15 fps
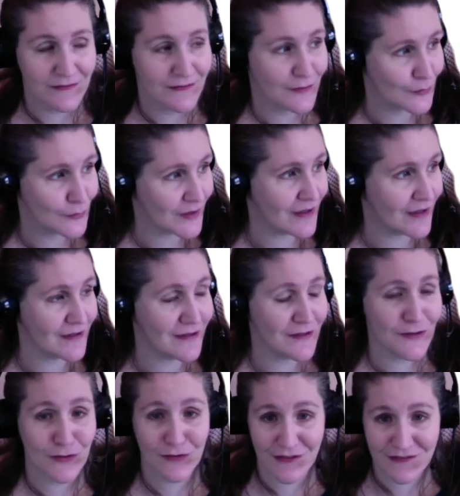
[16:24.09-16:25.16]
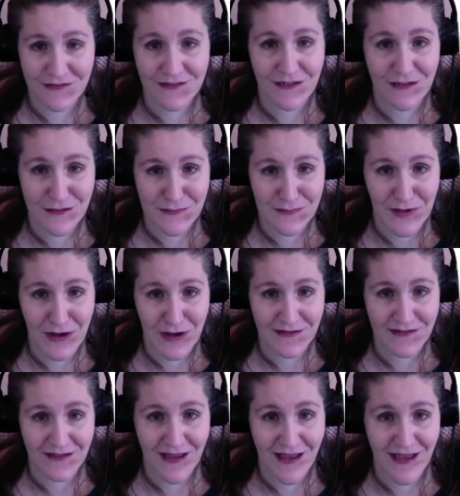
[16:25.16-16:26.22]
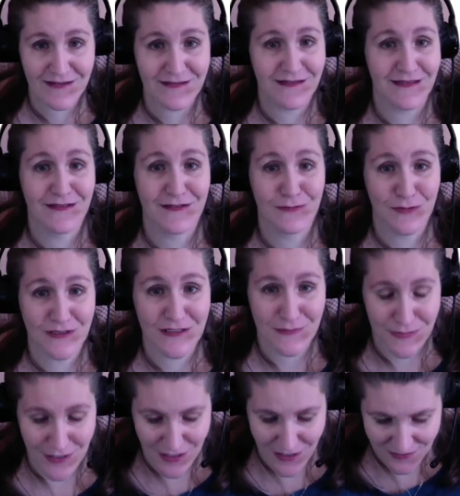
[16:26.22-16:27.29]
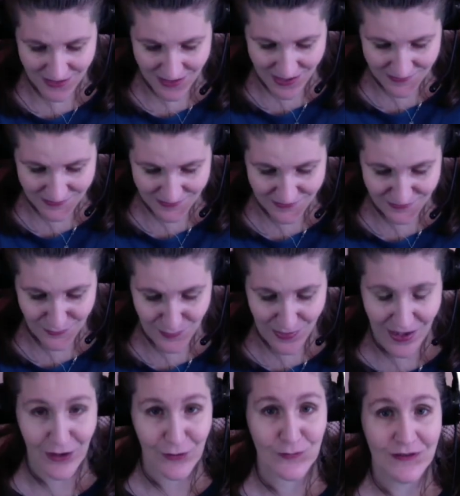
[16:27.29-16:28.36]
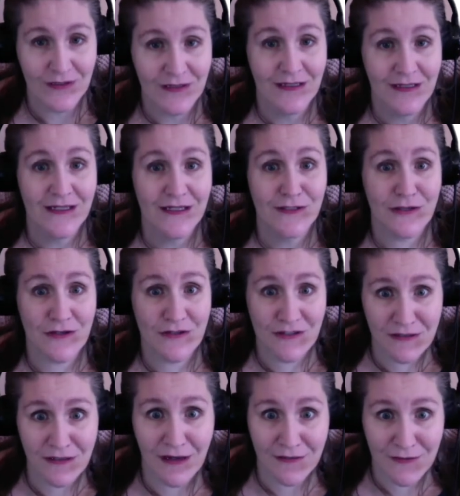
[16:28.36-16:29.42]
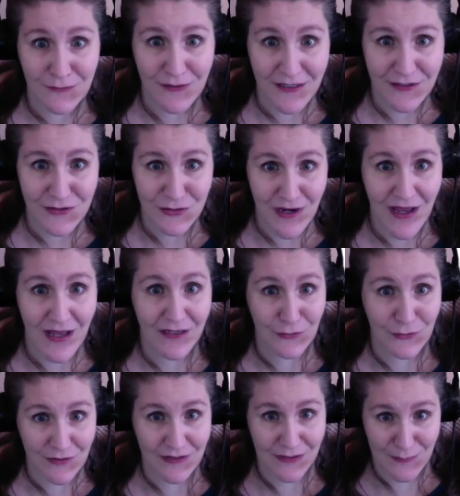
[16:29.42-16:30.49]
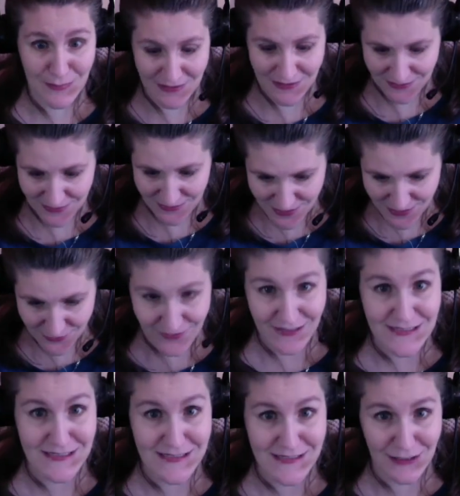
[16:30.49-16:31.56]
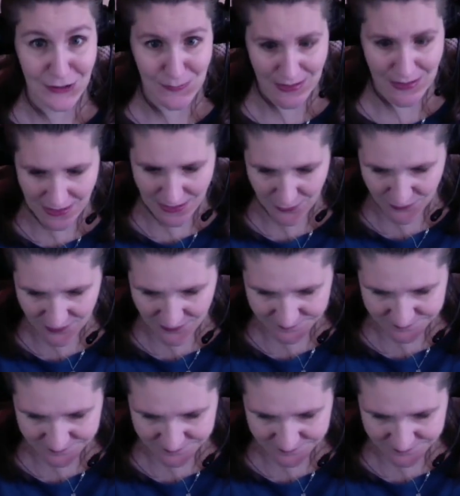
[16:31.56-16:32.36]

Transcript: Okay, you're listening to this podcast. This is what the podcast is about. So you're on the right track. You need to be decluttering. Stick around.